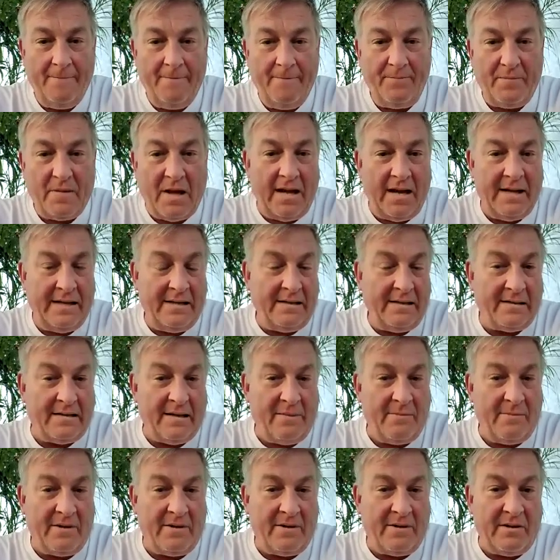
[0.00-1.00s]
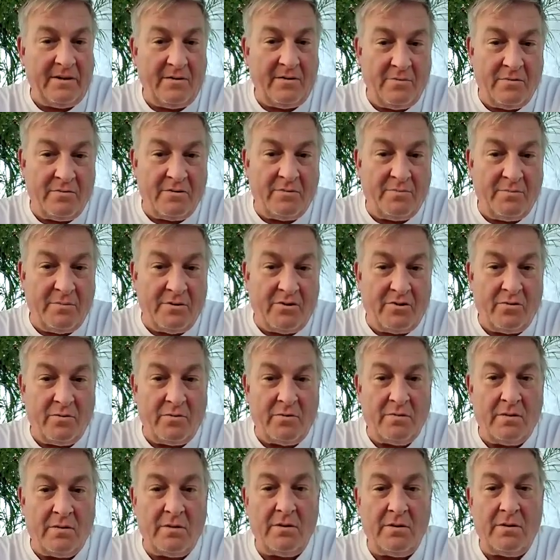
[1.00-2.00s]
I need somebody who's
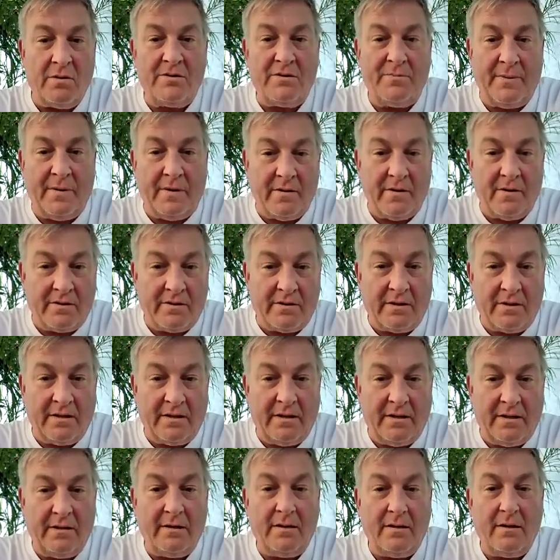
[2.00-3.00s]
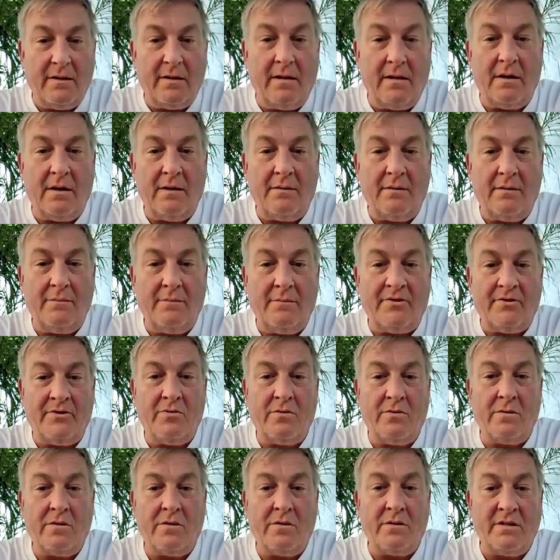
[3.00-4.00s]
mature, spiritually
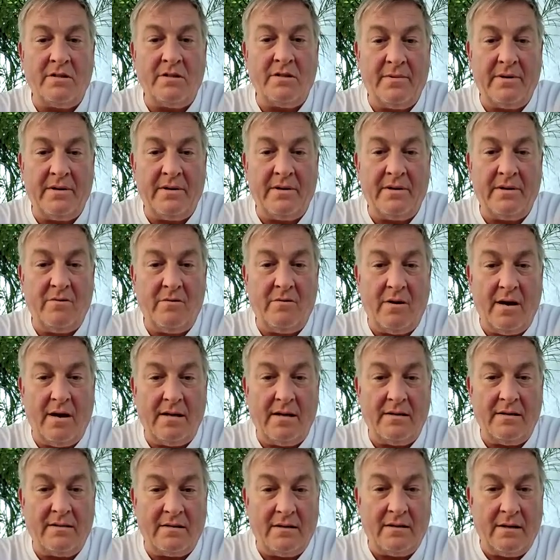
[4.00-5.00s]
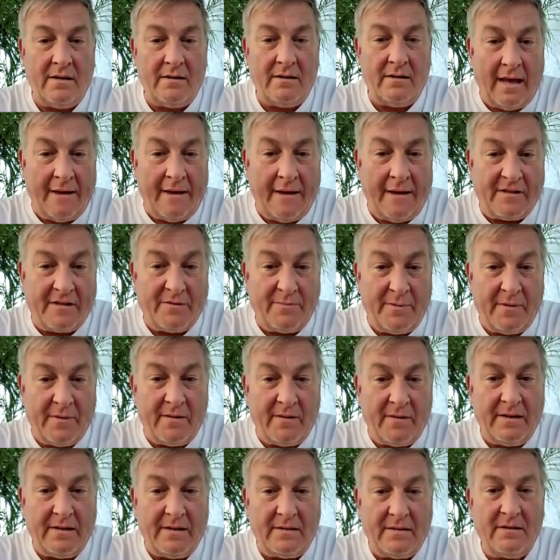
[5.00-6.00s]
mature, somebody who has life
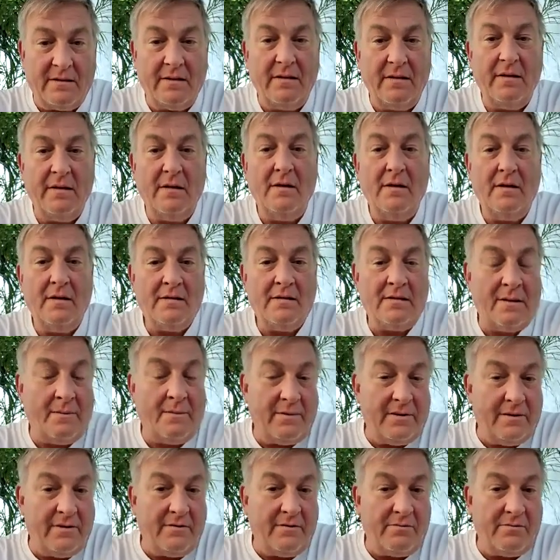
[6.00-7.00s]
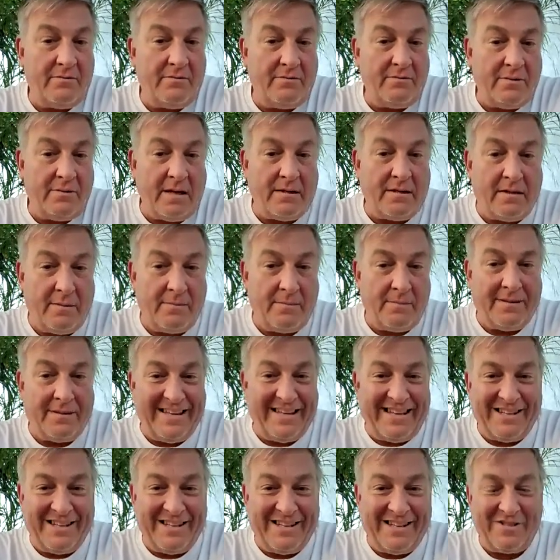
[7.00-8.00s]
experience, somebody who does something
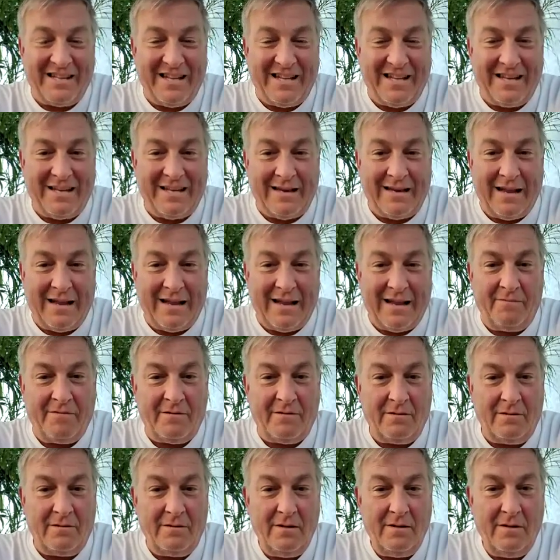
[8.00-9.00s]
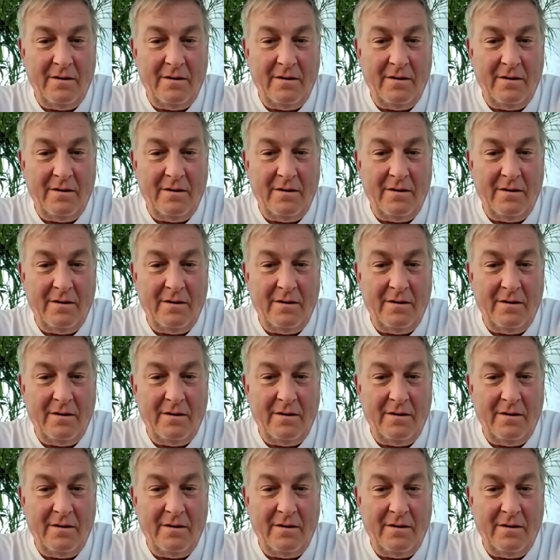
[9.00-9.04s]
interesting and helpful.